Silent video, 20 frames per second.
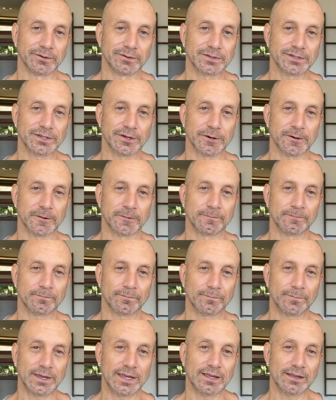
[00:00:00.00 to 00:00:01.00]
So
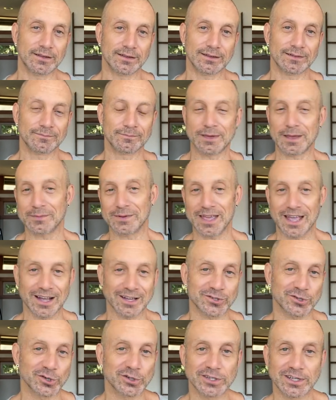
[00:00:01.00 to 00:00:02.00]
be maybe
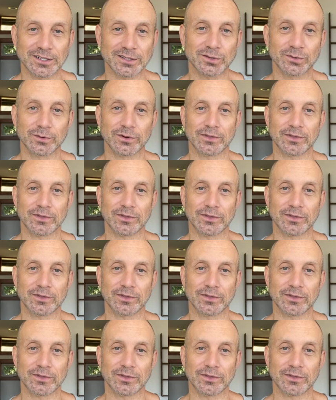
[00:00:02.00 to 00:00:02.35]
extra gentle